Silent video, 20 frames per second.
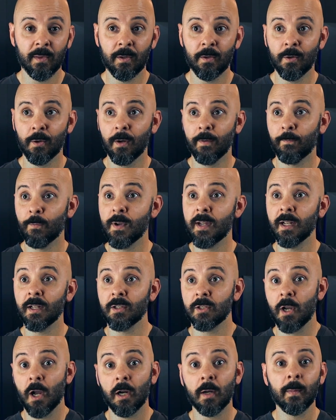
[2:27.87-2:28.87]
you know, if we can
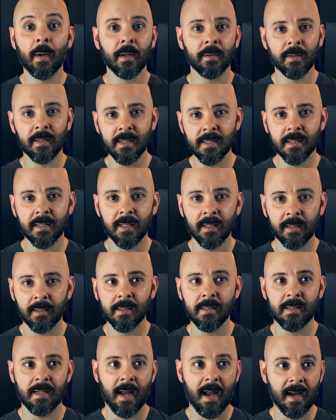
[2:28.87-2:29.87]
talk about these
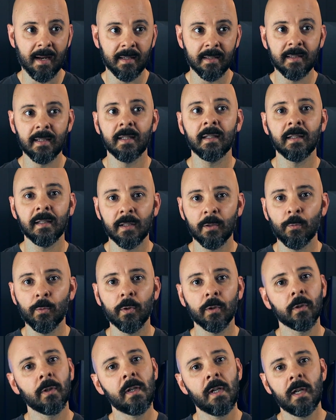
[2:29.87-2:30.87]
things, ideally
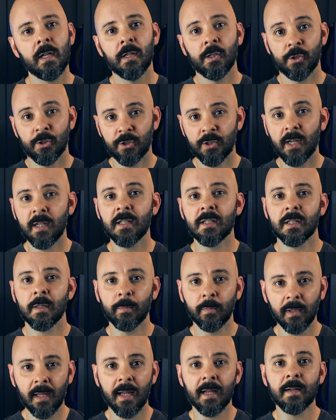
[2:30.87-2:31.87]
we'll shed
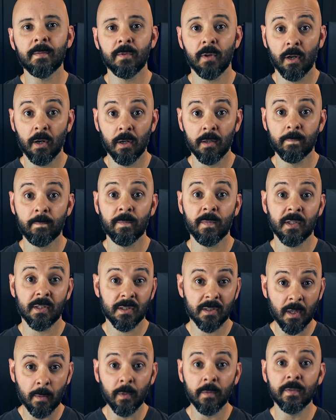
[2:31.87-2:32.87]
some light on
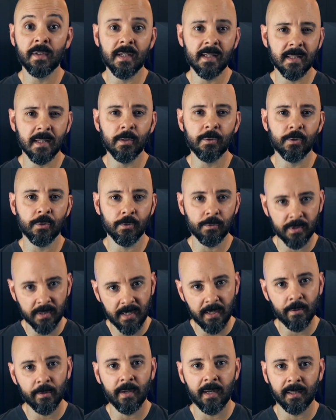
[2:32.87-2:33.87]
some of these issues
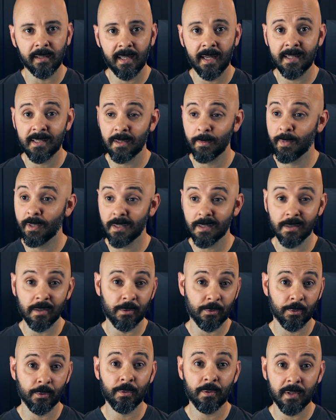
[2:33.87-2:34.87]
here in Atlanta, because the
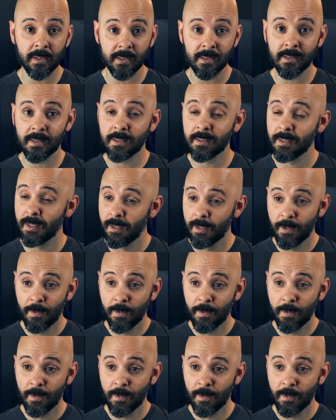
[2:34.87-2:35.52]
truth is